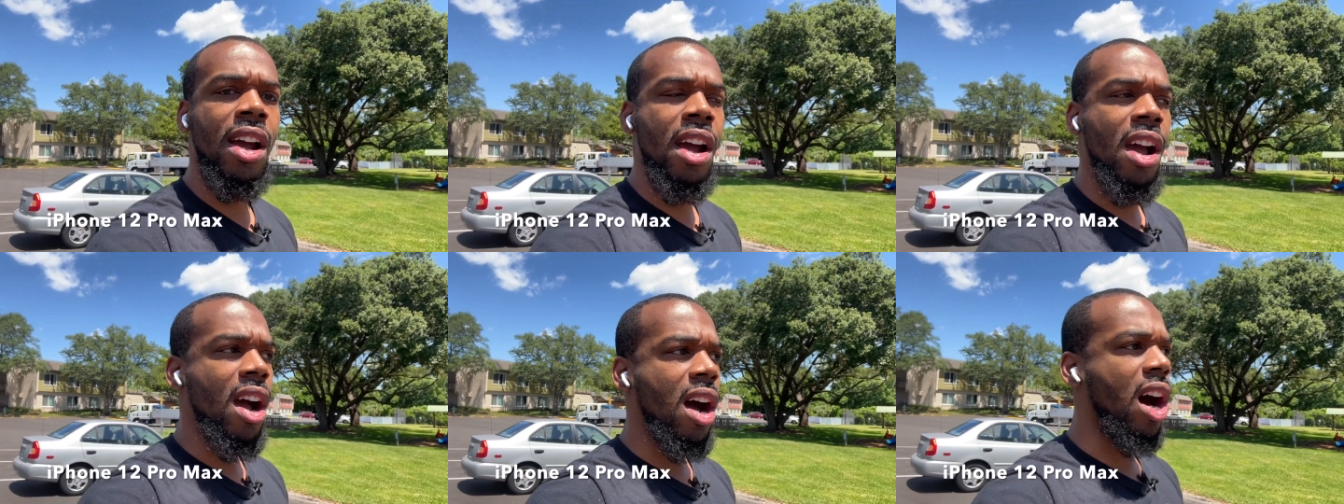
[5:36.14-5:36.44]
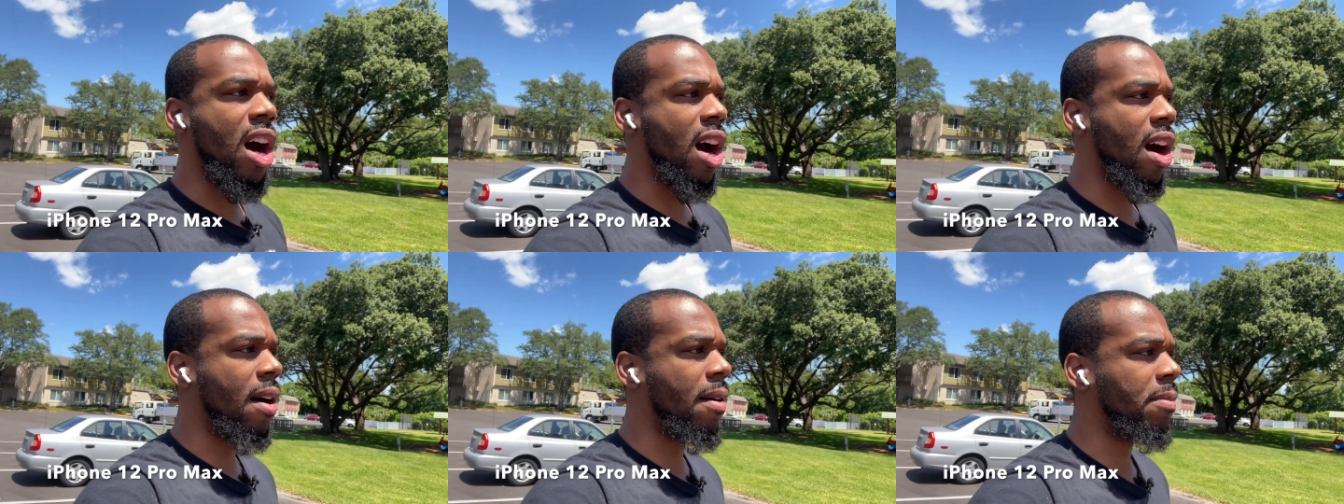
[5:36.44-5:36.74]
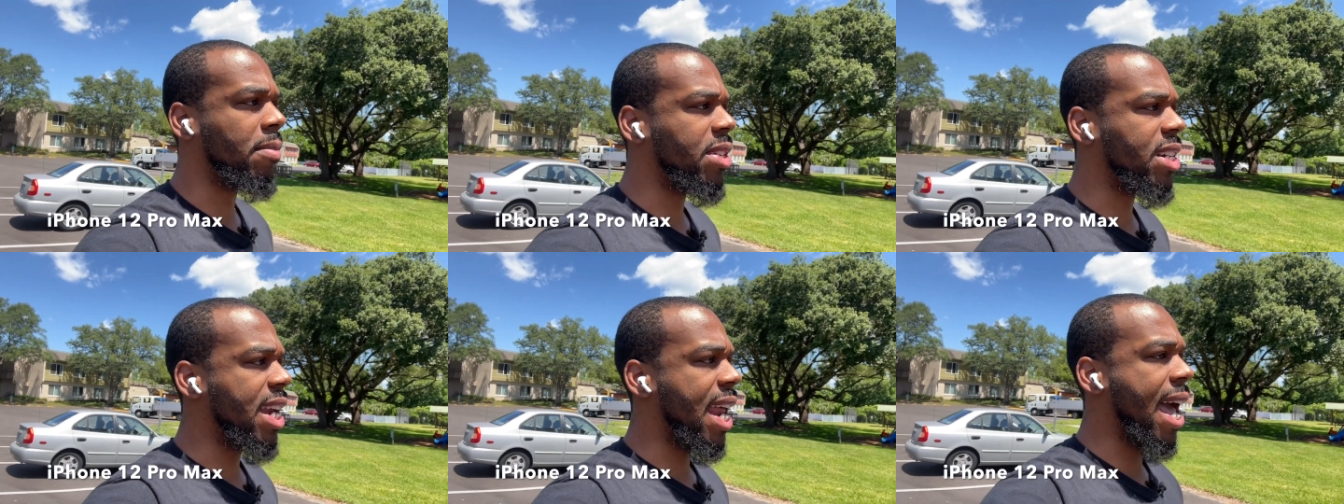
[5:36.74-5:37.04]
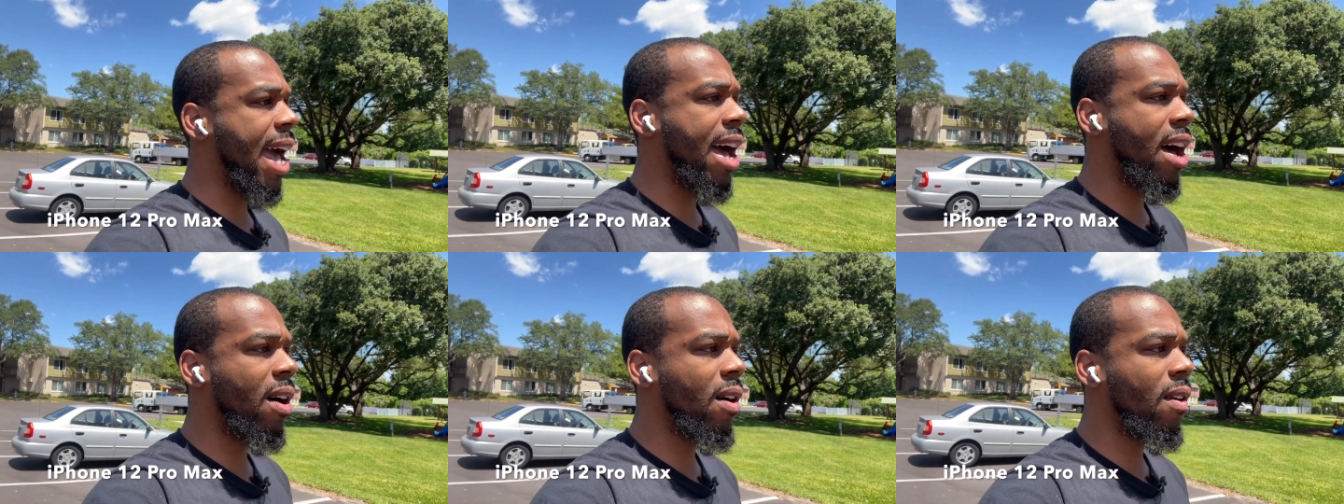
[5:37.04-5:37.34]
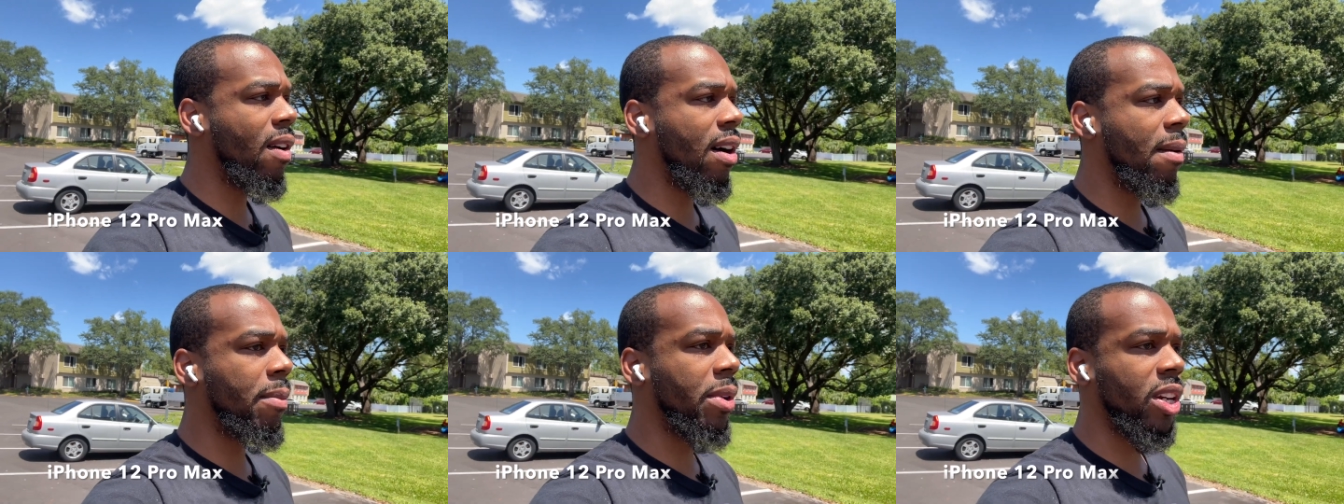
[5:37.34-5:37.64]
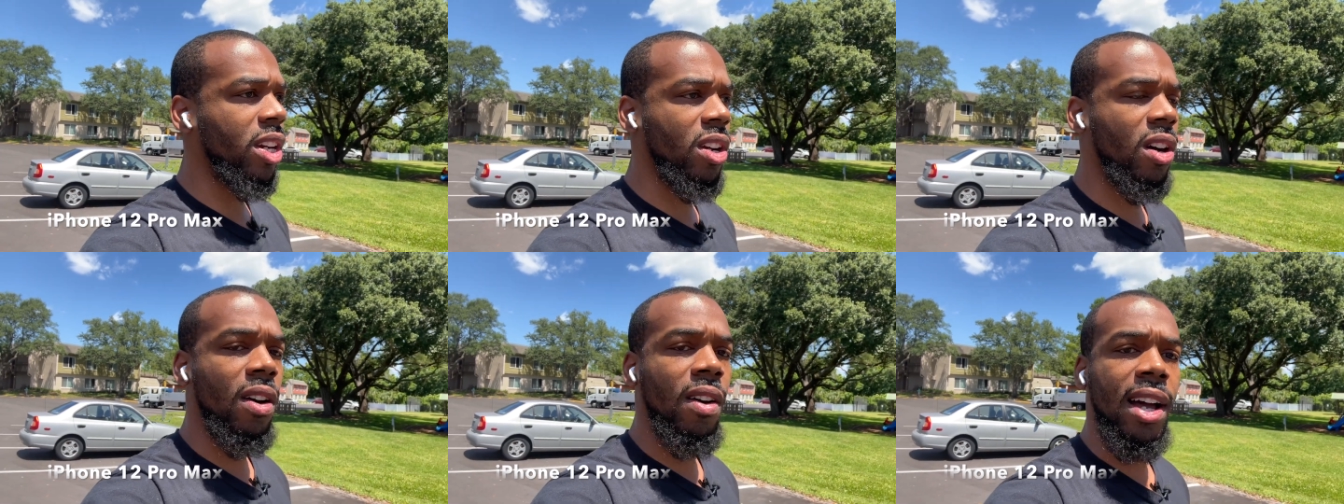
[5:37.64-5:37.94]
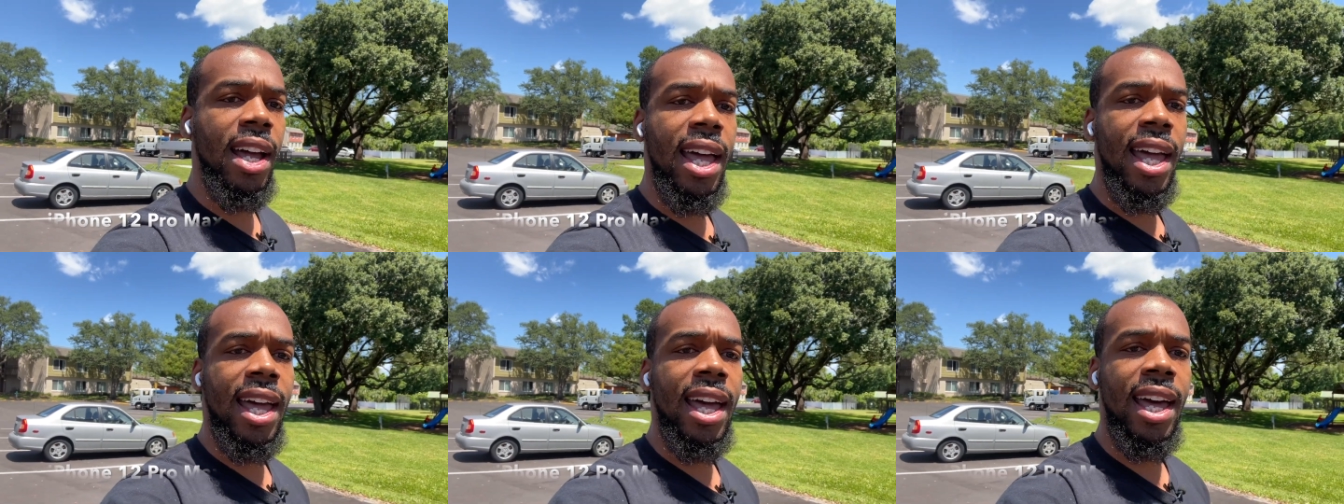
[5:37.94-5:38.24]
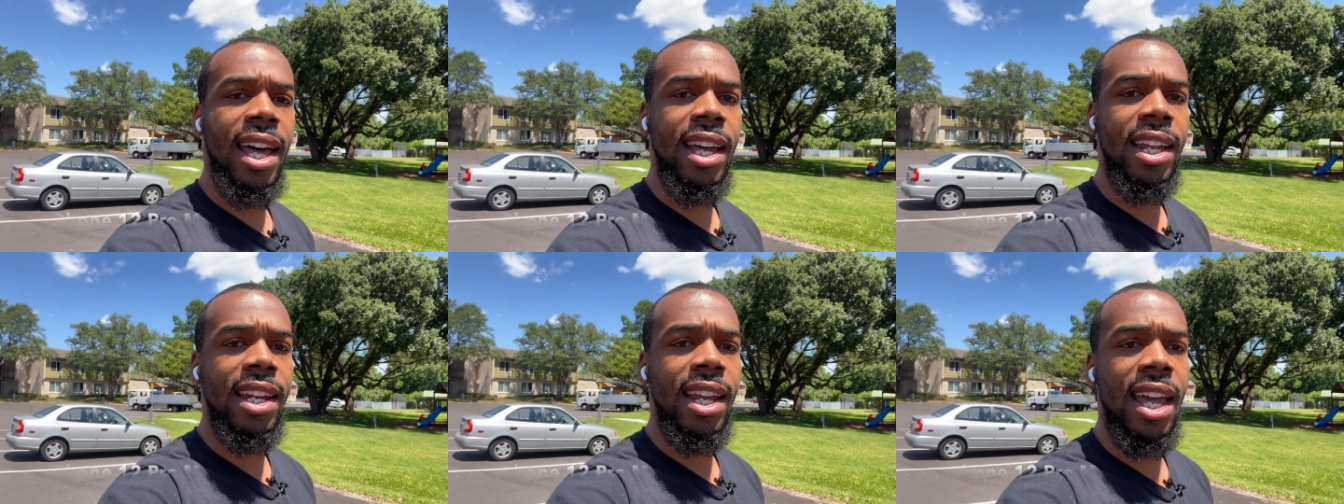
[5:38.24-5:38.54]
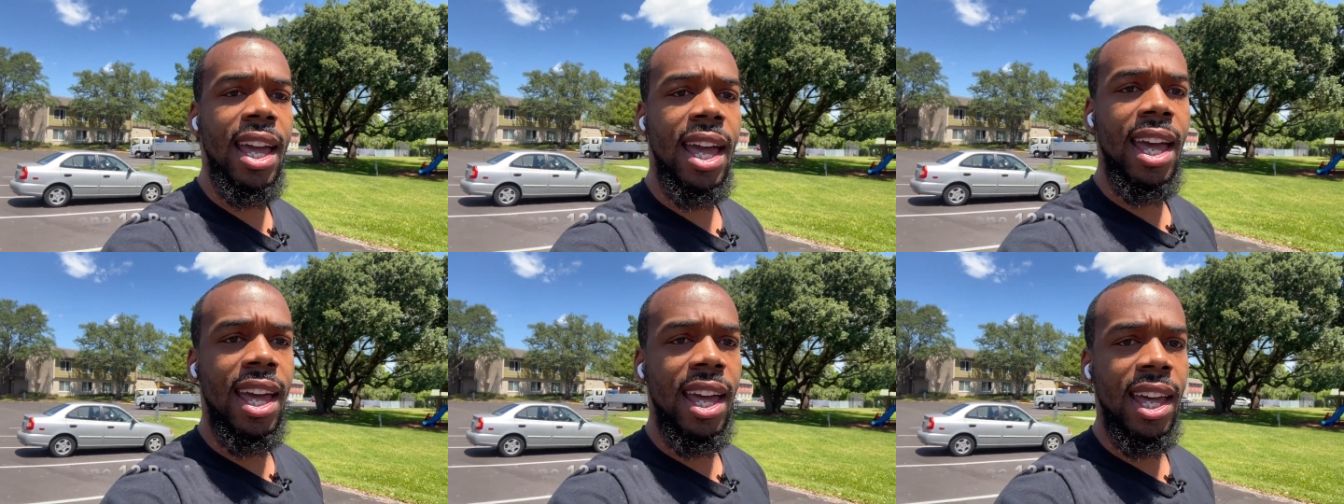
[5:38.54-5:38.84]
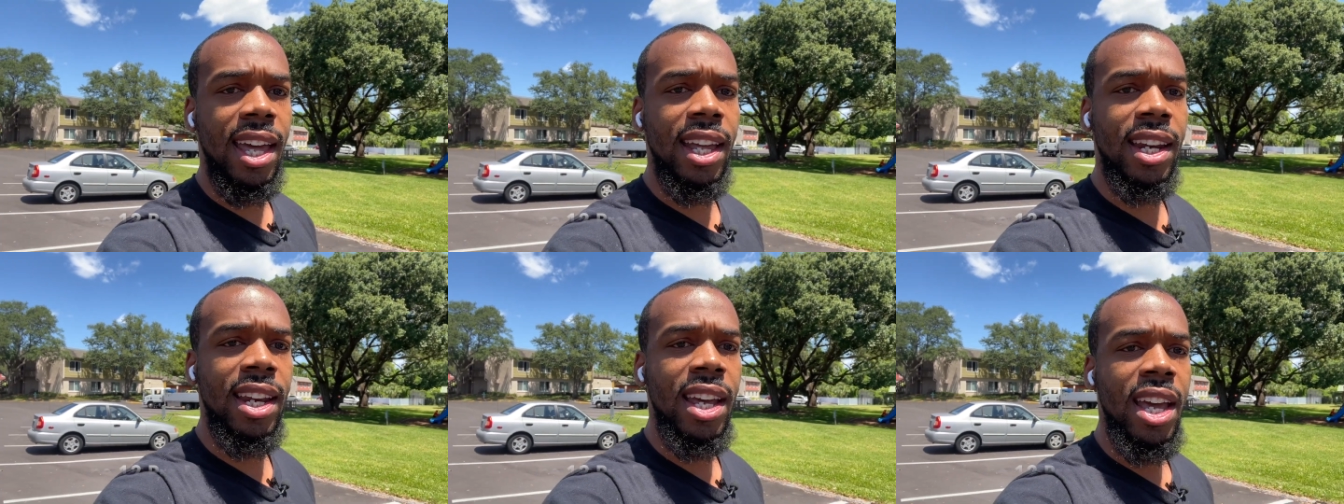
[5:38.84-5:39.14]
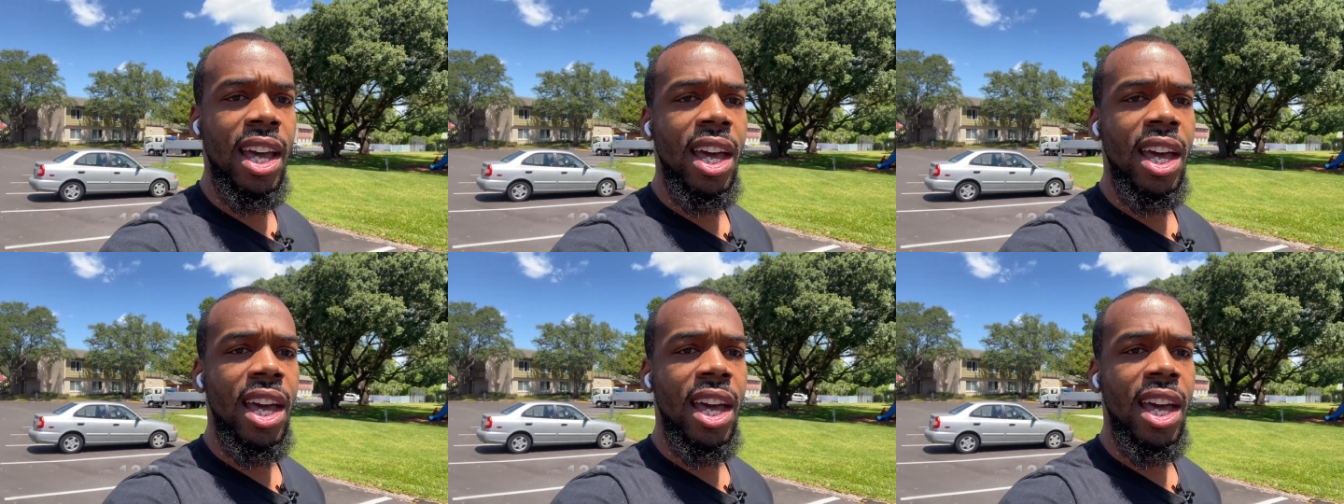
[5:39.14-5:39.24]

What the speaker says: Now I'm gonna go ahead and